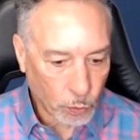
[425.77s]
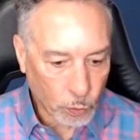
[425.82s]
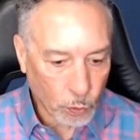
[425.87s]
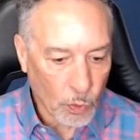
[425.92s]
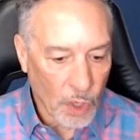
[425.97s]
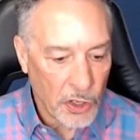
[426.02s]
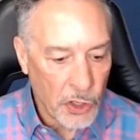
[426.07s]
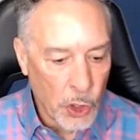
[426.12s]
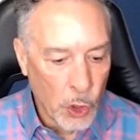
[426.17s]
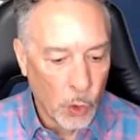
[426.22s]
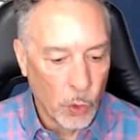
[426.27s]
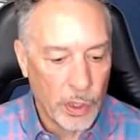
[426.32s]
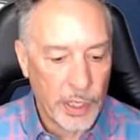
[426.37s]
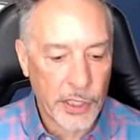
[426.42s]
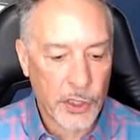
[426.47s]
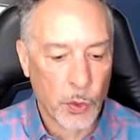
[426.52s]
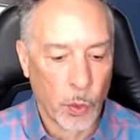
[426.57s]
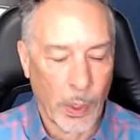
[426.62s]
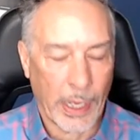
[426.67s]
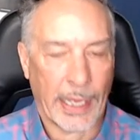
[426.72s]
New this
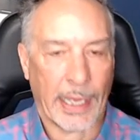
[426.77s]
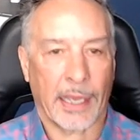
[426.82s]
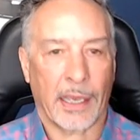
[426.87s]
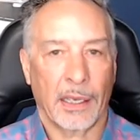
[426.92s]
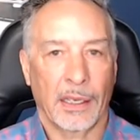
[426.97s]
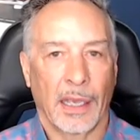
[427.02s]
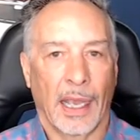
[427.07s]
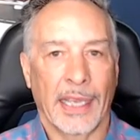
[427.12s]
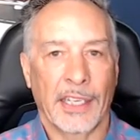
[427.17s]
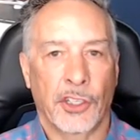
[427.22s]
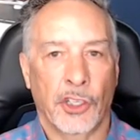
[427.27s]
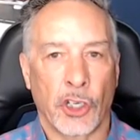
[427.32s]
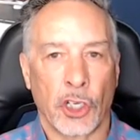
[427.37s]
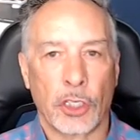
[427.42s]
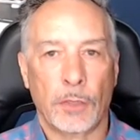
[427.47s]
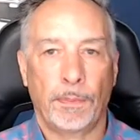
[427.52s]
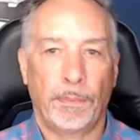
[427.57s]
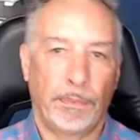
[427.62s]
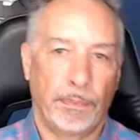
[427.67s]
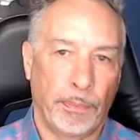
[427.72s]
week, I just
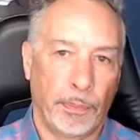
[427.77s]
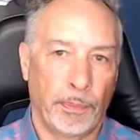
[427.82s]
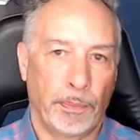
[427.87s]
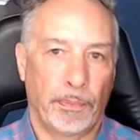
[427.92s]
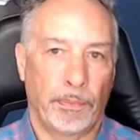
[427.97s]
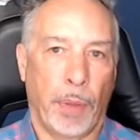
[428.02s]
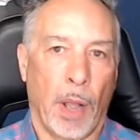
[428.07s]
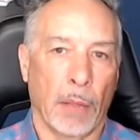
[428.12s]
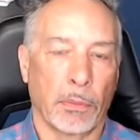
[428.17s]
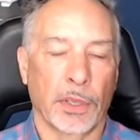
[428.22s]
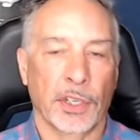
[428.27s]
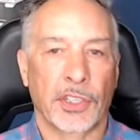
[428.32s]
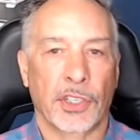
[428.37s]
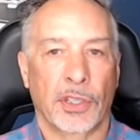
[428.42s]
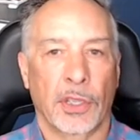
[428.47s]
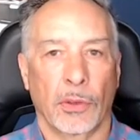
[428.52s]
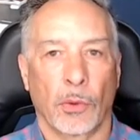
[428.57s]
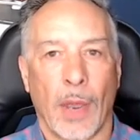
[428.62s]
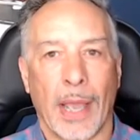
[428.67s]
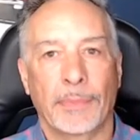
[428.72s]
published the
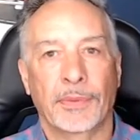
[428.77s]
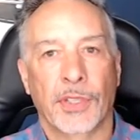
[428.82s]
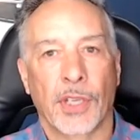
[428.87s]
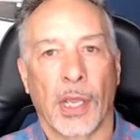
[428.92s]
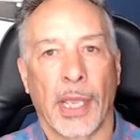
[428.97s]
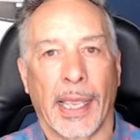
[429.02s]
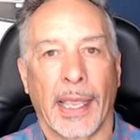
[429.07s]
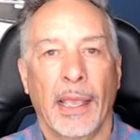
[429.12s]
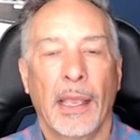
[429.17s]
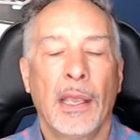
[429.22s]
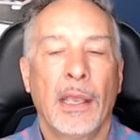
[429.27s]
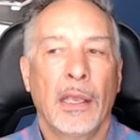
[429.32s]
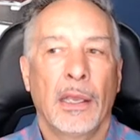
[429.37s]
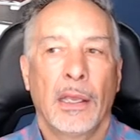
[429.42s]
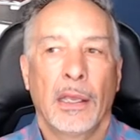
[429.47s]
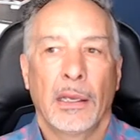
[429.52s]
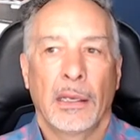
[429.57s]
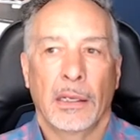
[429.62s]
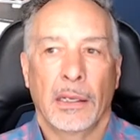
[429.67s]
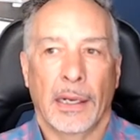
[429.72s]
website,
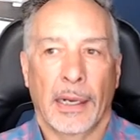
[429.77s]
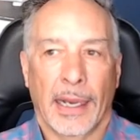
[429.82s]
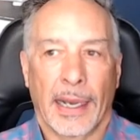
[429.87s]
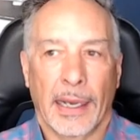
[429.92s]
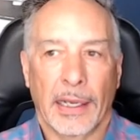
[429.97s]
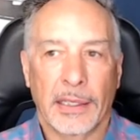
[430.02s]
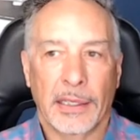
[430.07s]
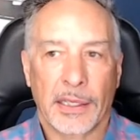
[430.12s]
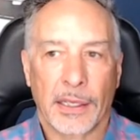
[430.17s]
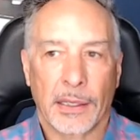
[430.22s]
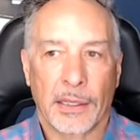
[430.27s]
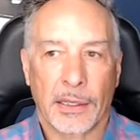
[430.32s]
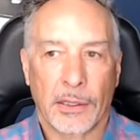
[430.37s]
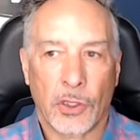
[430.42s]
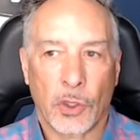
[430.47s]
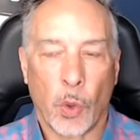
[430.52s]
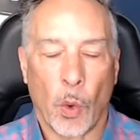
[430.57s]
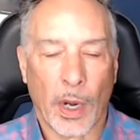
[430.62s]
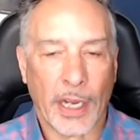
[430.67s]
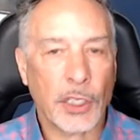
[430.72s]

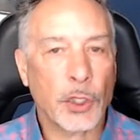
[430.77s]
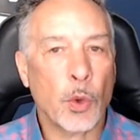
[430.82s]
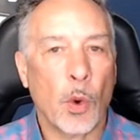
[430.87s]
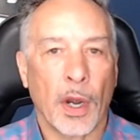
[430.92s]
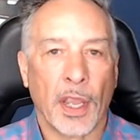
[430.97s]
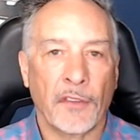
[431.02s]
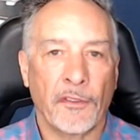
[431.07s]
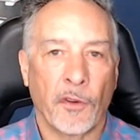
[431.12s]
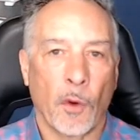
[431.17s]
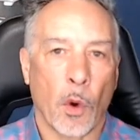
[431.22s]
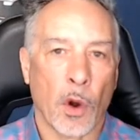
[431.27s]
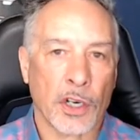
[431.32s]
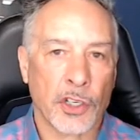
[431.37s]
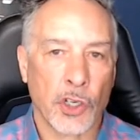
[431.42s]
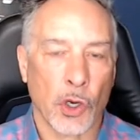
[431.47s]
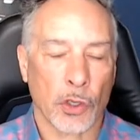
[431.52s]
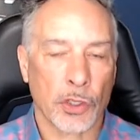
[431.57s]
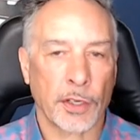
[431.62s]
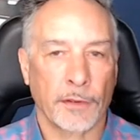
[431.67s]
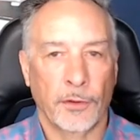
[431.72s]
2024
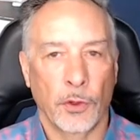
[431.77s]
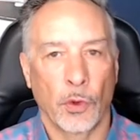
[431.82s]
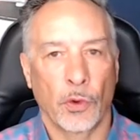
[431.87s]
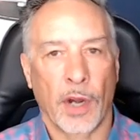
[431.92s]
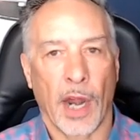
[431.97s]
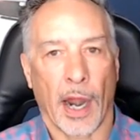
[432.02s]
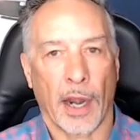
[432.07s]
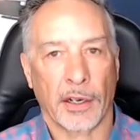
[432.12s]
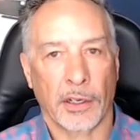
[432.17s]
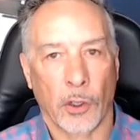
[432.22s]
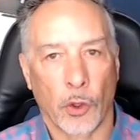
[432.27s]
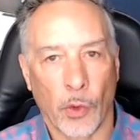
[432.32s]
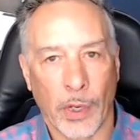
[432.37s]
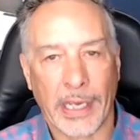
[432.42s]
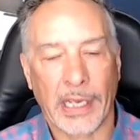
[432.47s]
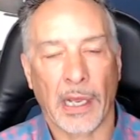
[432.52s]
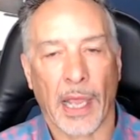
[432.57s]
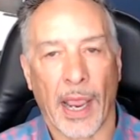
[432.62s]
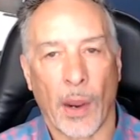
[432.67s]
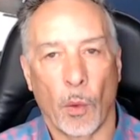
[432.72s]
Joseph Newgarden
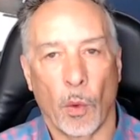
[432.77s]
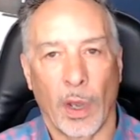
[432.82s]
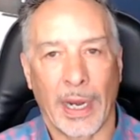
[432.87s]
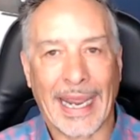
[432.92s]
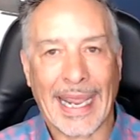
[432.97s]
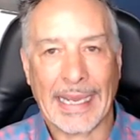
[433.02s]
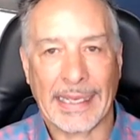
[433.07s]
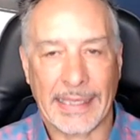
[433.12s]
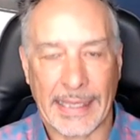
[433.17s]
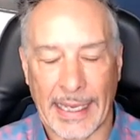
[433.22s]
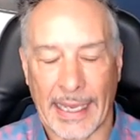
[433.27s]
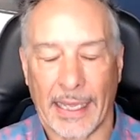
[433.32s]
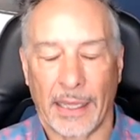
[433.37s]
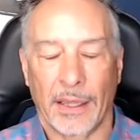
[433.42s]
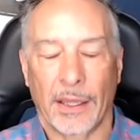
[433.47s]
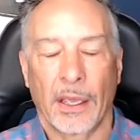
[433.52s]
Greenlight 118th.